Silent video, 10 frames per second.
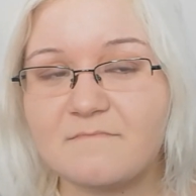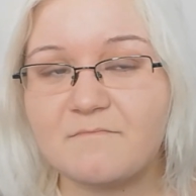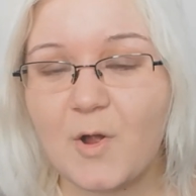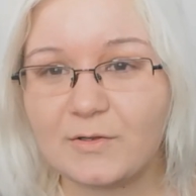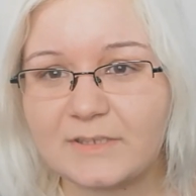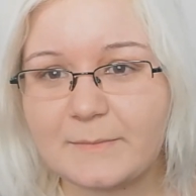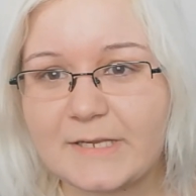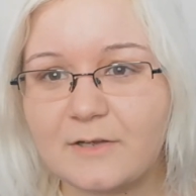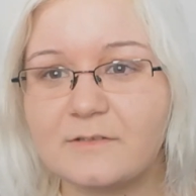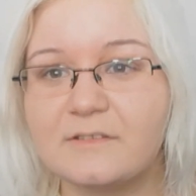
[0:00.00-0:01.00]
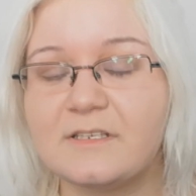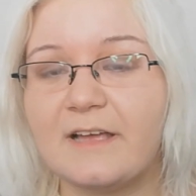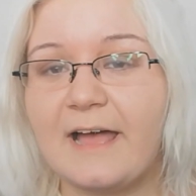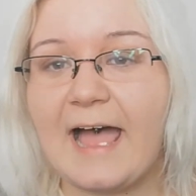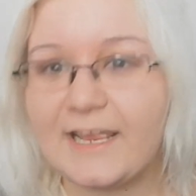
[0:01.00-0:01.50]
mostly because
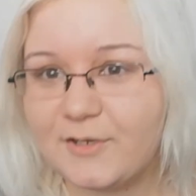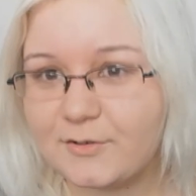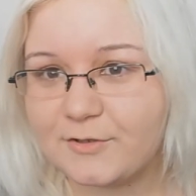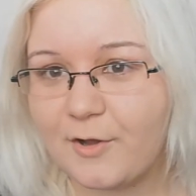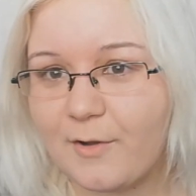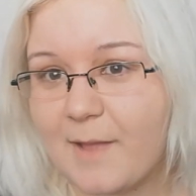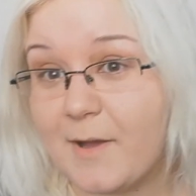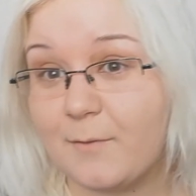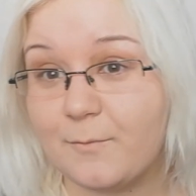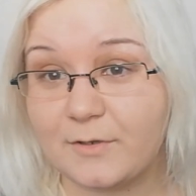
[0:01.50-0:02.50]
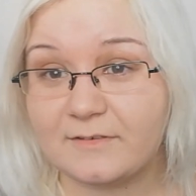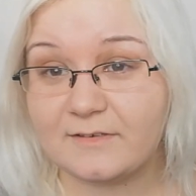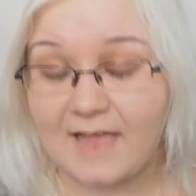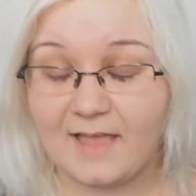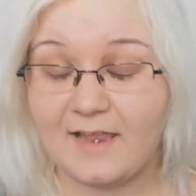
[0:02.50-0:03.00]
I don't know about what
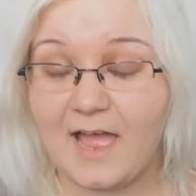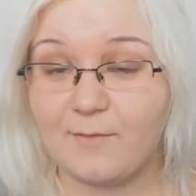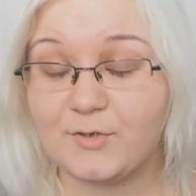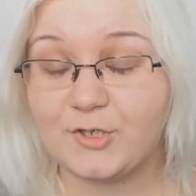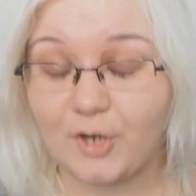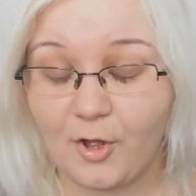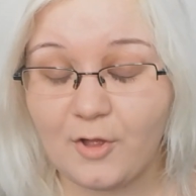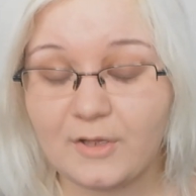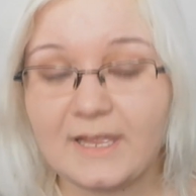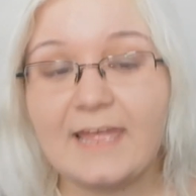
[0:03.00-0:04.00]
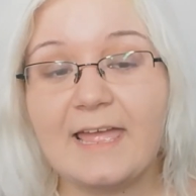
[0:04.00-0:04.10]
the hell I would talk,